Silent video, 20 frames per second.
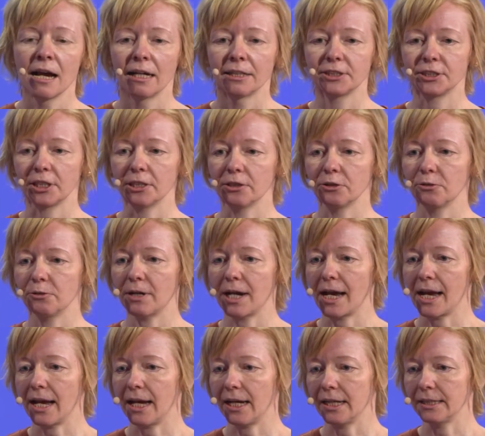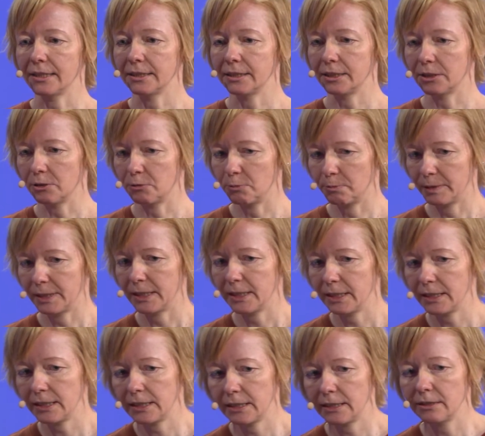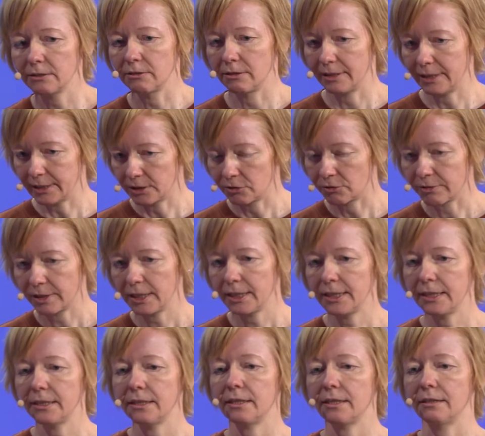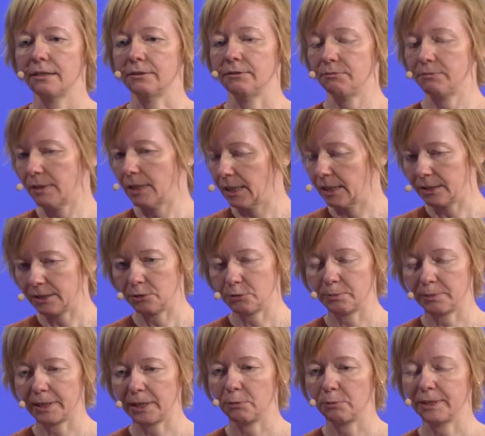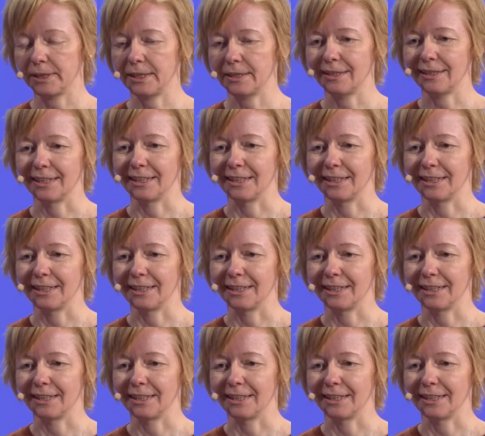So, and we literally, and we did